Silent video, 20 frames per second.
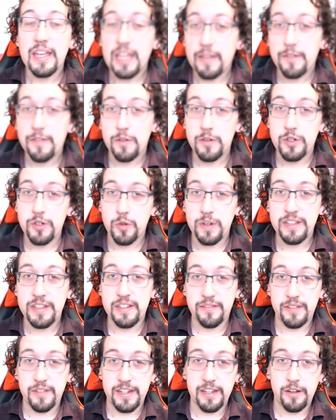If you enjoyed
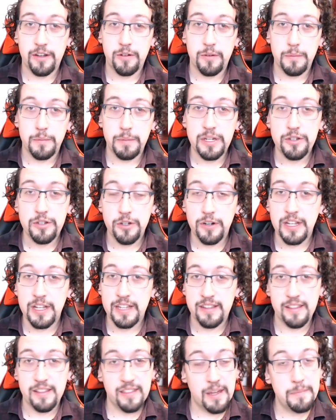this video, be sure to
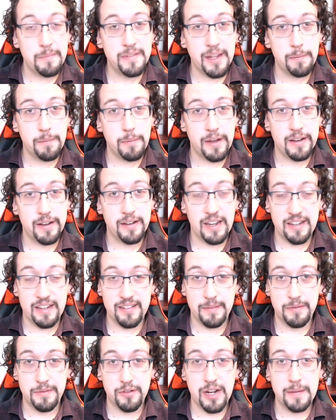hit the thumbs up button and
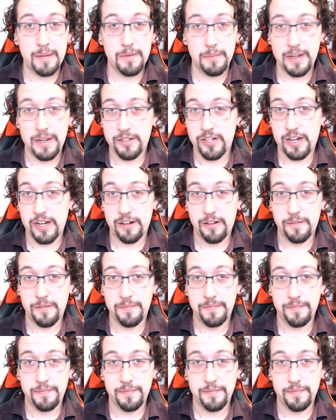subscribe to my channel.